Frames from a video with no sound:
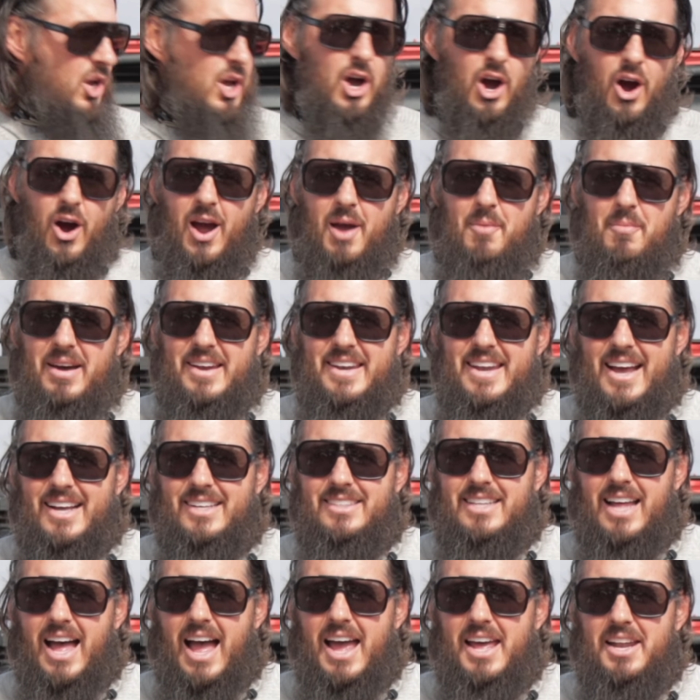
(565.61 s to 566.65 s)
All right, my
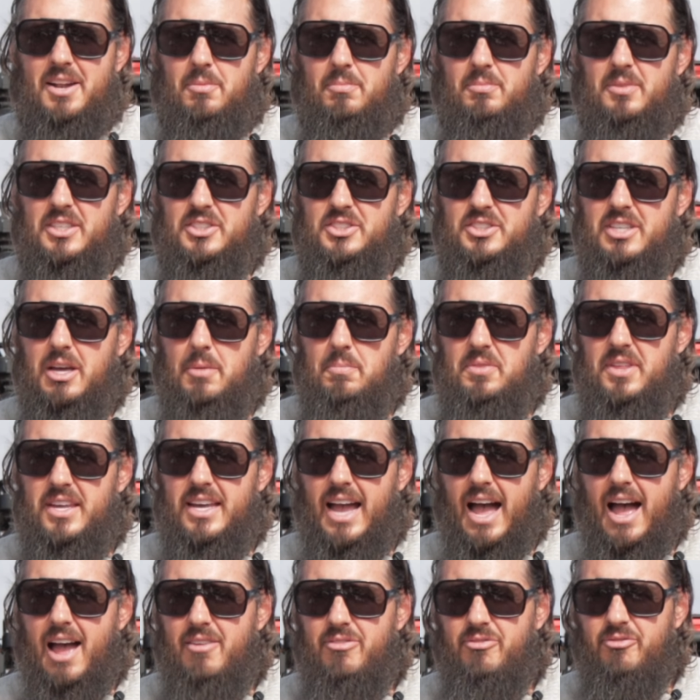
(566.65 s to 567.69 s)
next item is something
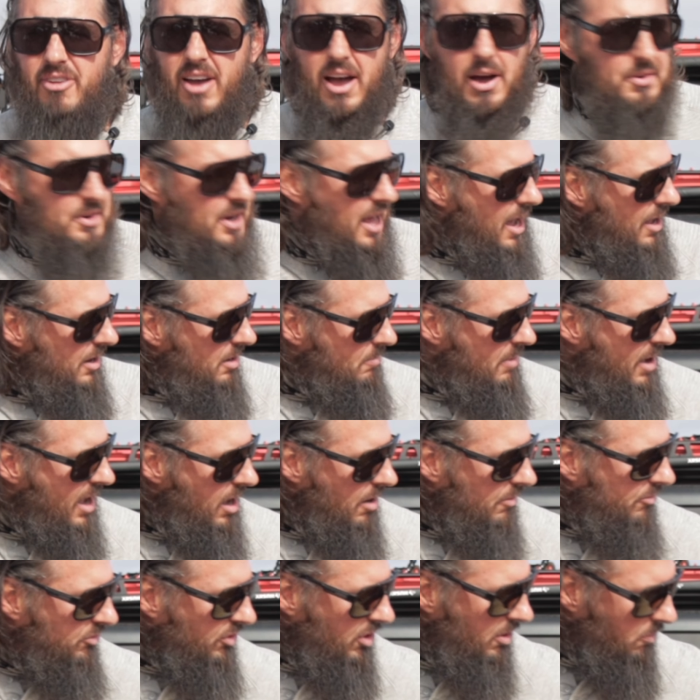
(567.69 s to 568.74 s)
I found out
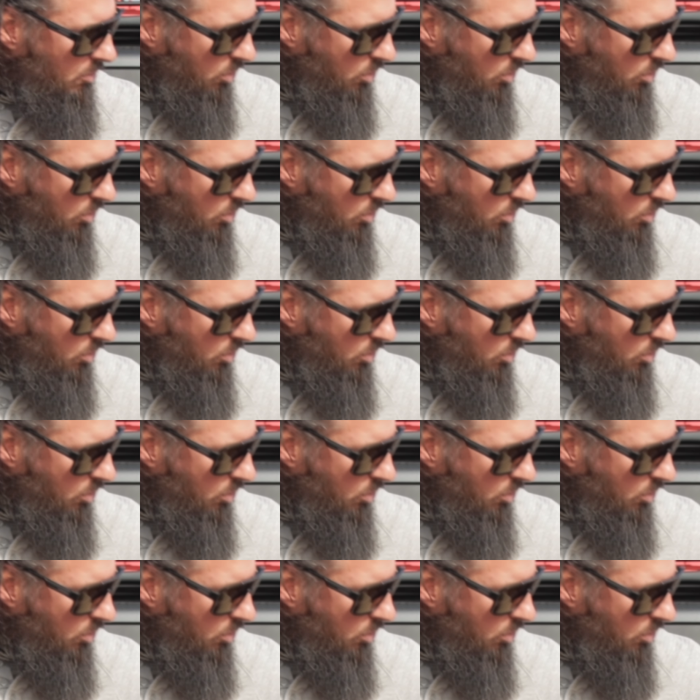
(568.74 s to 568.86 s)
about from